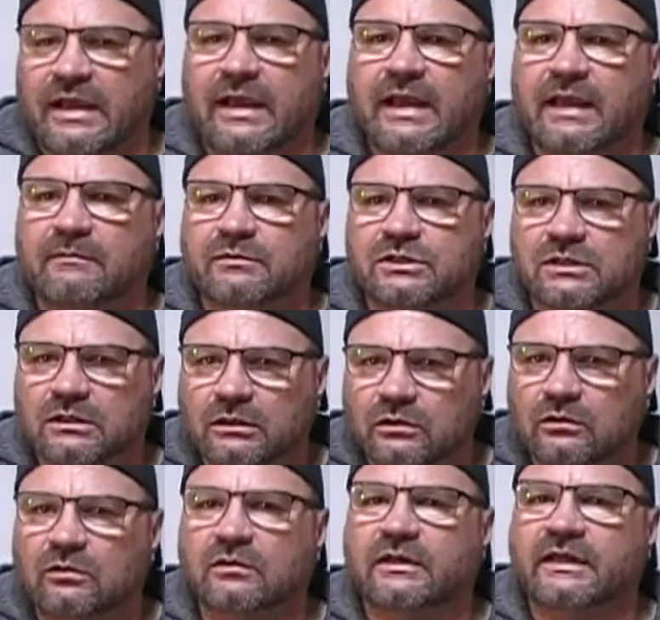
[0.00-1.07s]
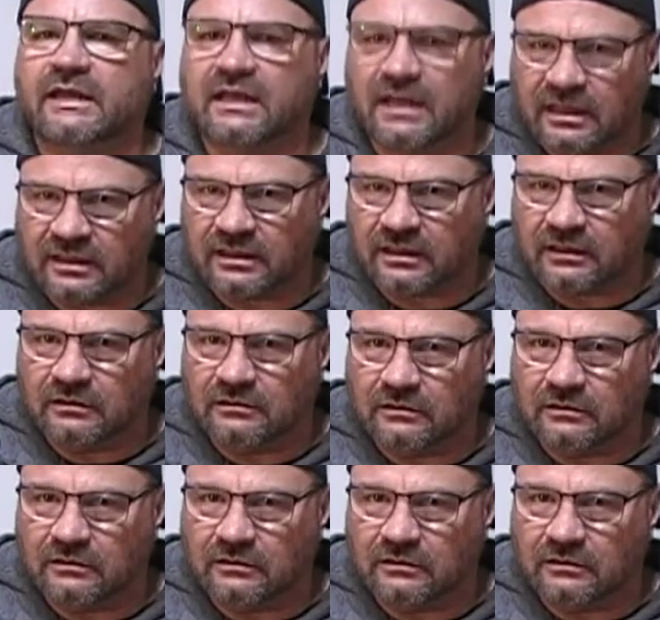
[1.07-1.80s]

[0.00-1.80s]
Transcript: absolutely nothing.